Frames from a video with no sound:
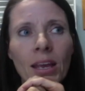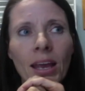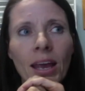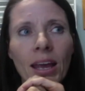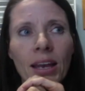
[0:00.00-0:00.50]

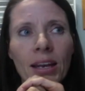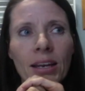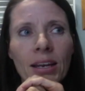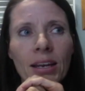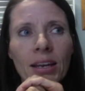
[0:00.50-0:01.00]
And
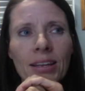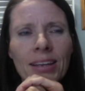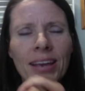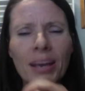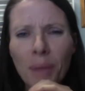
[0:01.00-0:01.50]

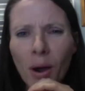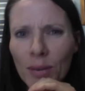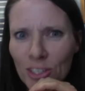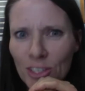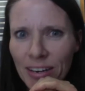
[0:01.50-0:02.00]
yeah,
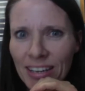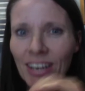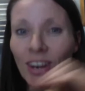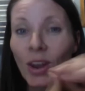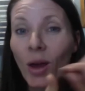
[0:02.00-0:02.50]
poetry,
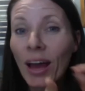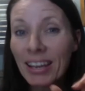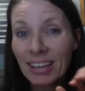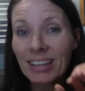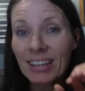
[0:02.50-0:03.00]

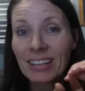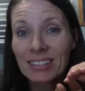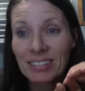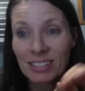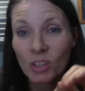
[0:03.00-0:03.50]
like
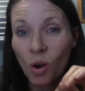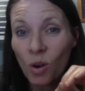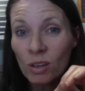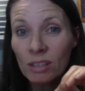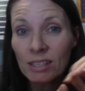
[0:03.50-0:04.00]

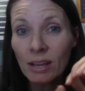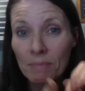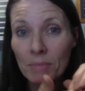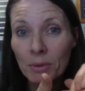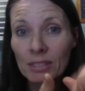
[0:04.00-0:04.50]
songs, like
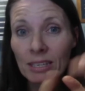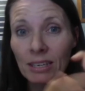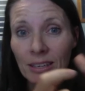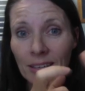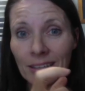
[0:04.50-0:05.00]
music,
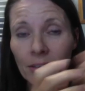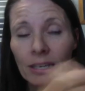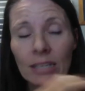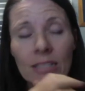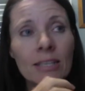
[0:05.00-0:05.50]

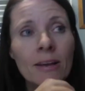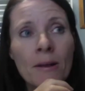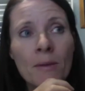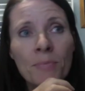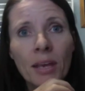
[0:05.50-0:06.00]
lyrics,
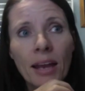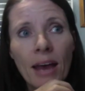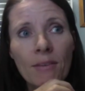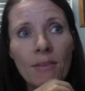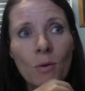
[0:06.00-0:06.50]
can
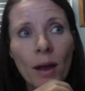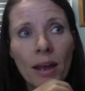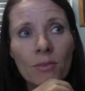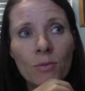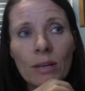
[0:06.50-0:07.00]
have a way
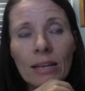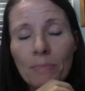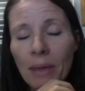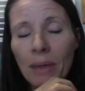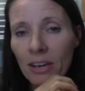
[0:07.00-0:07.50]
of really
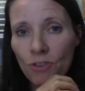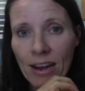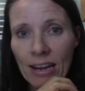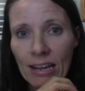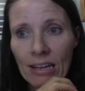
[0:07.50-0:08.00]

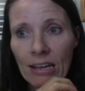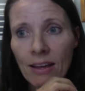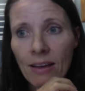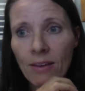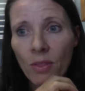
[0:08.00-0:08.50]
penetrating
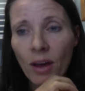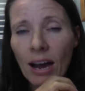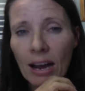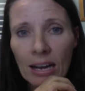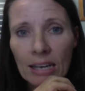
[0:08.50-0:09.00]
the
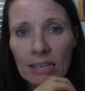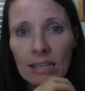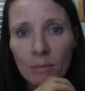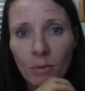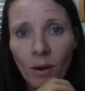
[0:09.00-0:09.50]
heart and
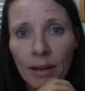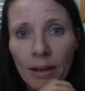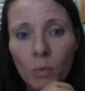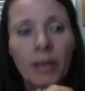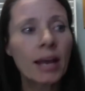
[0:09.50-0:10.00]
the
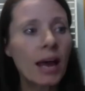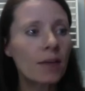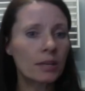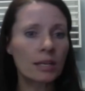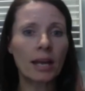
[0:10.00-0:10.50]
mind. We're
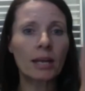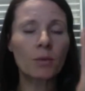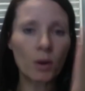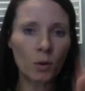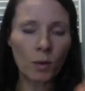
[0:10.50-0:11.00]
having a
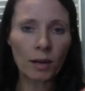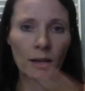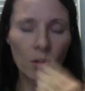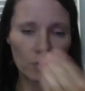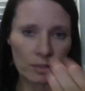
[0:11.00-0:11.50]
one-on-one
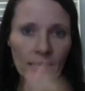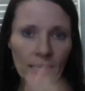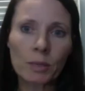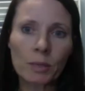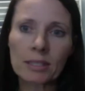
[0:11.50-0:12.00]

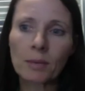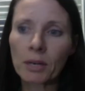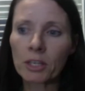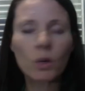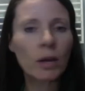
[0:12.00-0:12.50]
conversation with
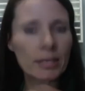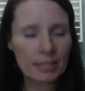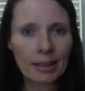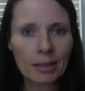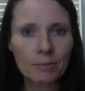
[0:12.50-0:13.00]
someone and trying to
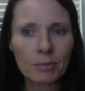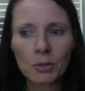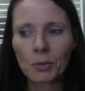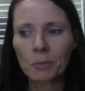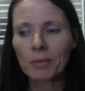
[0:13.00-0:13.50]
get them
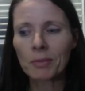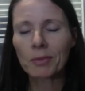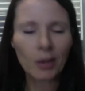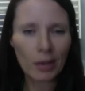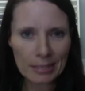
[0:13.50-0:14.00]
to
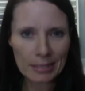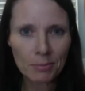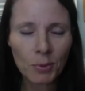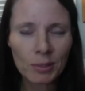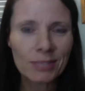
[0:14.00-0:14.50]
realize the
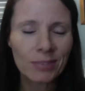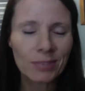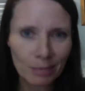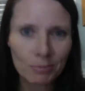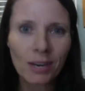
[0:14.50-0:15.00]
importance of
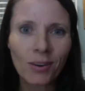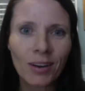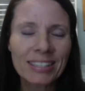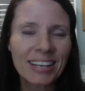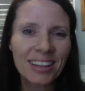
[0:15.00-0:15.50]
accepting
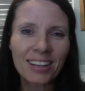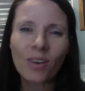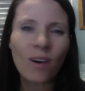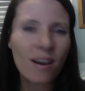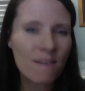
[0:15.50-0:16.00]
Christ into their
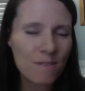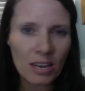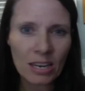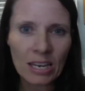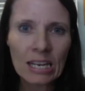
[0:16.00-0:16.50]
life
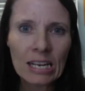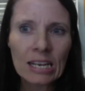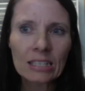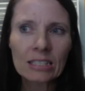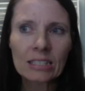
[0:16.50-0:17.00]
and
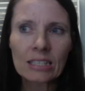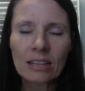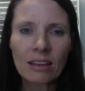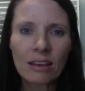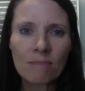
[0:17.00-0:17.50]

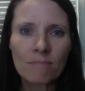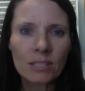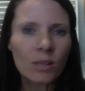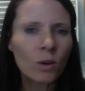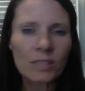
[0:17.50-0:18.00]
seeing
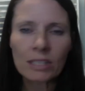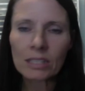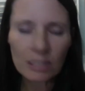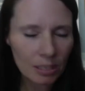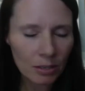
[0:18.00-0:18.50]
themselves as a
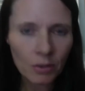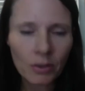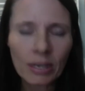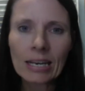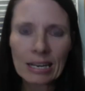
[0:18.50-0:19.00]
sinner
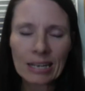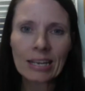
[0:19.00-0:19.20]
and in need